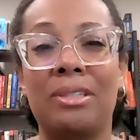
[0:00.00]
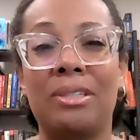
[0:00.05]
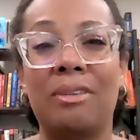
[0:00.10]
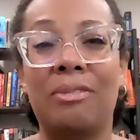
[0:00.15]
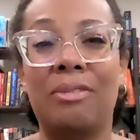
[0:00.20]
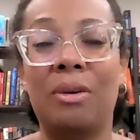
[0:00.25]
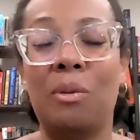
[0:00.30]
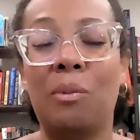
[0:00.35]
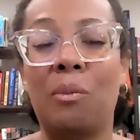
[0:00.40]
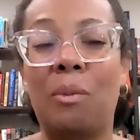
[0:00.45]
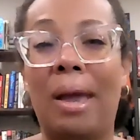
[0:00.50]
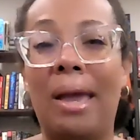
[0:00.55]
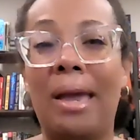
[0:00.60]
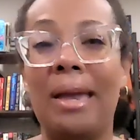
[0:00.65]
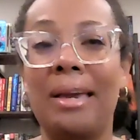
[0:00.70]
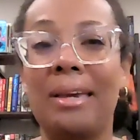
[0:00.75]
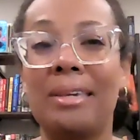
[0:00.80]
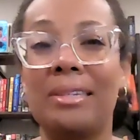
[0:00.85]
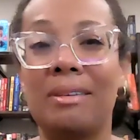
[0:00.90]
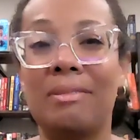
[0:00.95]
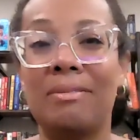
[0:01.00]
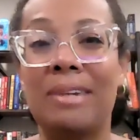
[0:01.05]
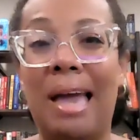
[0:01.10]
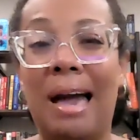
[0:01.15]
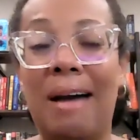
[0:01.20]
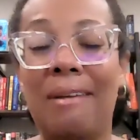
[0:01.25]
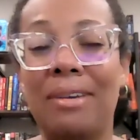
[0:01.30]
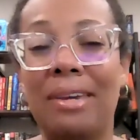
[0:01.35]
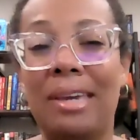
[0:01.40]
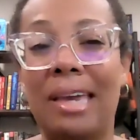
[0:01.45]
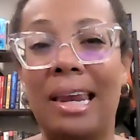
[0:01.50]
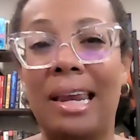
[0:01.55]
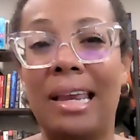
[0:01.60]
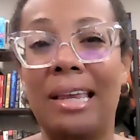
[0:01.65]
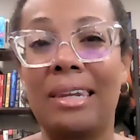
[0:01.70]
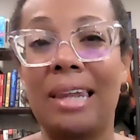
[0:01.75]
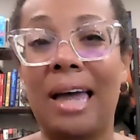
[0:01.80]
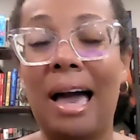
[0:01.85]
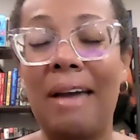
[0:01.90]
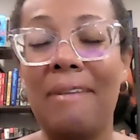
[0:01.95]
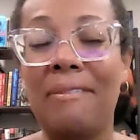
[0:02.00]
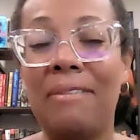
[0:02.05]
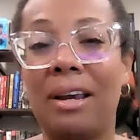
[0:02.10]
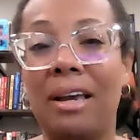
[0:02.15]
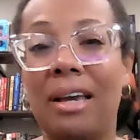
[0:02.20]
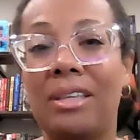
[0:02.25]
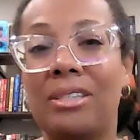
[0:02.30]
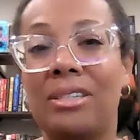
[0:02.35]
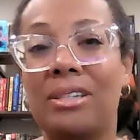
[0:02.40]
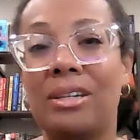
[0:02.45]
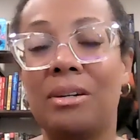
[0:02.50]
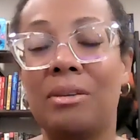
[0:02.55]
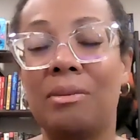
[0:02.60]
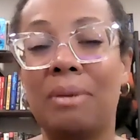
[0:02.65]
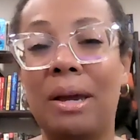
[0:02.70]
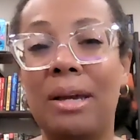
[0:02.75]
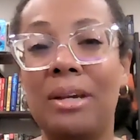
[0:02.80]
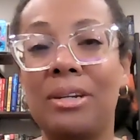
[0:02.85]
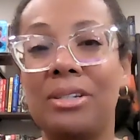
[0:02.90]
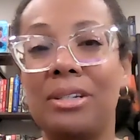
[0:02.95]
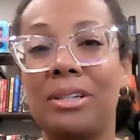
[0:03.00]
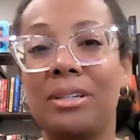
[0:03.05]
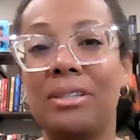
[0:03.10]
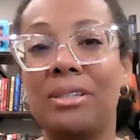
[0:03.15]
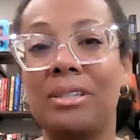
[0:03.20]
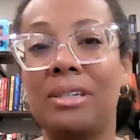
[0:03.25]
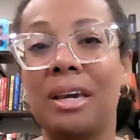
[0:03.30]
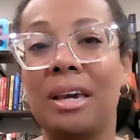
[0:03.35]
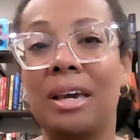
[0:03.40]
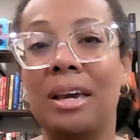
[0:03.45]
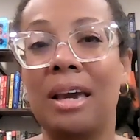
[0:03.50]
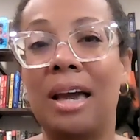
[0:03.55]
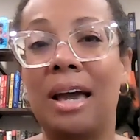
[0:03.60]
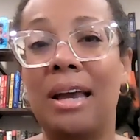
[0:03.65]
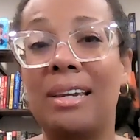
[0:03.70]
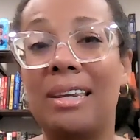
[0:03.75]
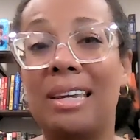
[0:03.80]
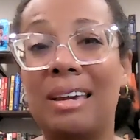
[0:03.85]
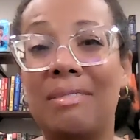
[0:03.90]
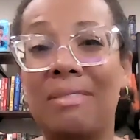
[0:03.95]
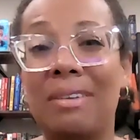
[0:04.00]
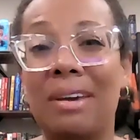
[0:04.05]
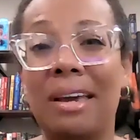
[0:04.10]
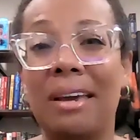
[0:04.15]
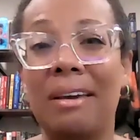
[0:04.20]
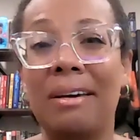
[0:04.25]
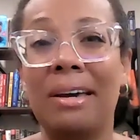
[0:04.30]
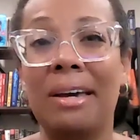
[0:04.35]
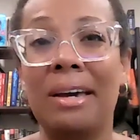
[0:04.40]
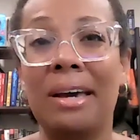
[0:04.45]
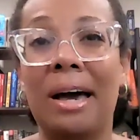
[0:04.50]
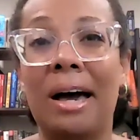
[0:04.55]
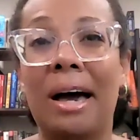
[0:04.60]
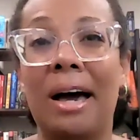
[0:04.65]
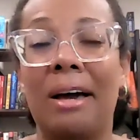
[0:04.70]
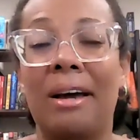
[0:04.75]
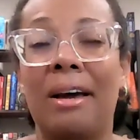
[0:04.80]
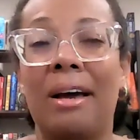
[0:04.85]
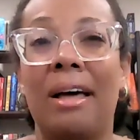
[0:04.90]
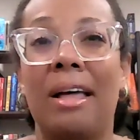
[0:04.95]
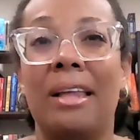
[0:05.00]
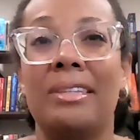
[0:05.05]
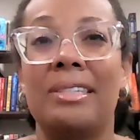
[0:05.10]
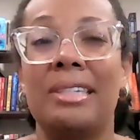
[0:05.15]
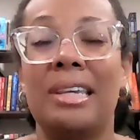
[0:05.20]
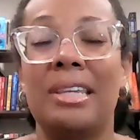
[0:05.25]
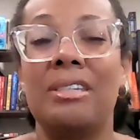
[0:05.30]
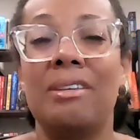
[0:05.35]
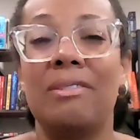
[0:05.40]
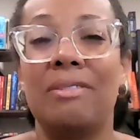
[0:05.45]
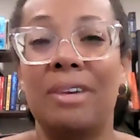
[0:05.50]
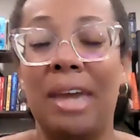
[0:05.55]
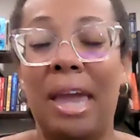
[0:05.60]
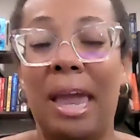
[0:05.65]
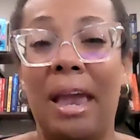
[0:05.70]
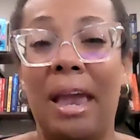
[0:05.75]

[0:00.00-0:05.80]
different ways of navigating life and considerations, and giving a sense of